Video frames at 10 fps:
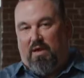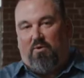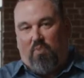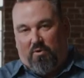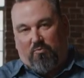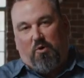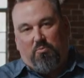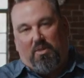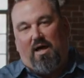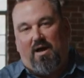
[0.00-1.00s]
matter what
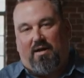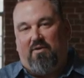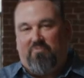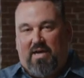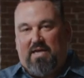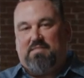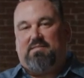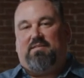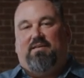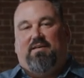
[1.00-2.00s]
roadblock I
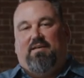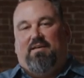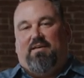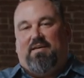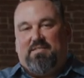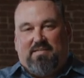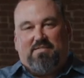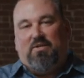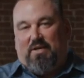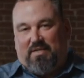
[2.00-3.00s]
faced, he
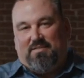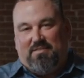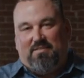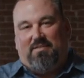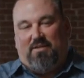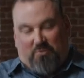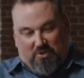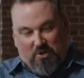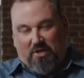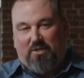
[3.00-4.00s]
says, look, you know,
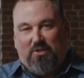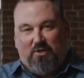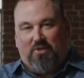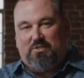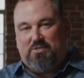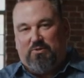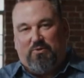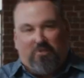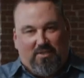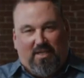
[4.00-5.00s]
you're gonna learn
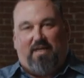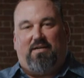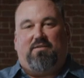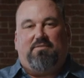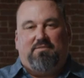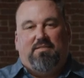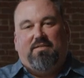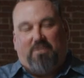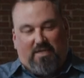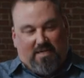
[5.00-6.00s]
sooner or later.
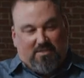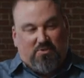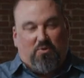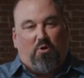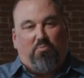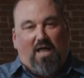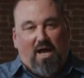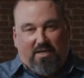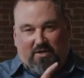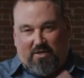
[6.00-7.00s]
You're gonna hit this
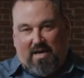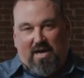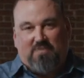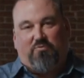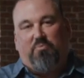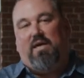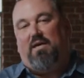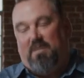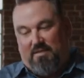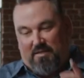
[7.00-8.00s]
roadblock, you're gonna ask for
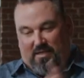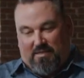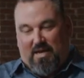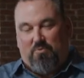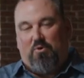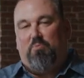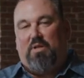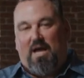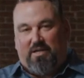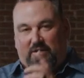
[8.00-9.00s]
me, you're gonna hit that
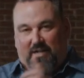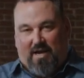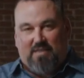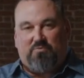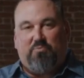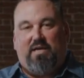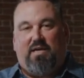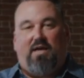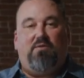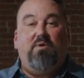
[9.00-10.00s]
roadblock, you're gonna ask for me
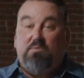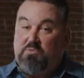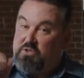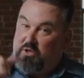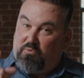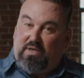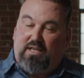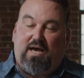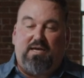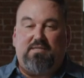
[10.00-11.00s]
again, but you're gonna
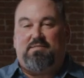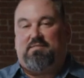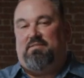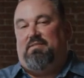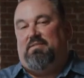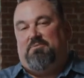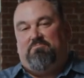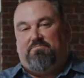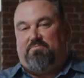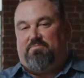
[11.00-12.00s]
realize
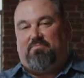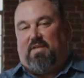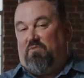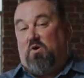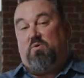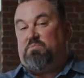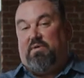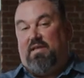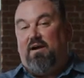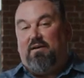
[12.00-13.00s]
I've always
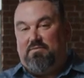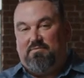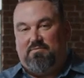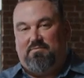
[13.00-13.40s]
been there.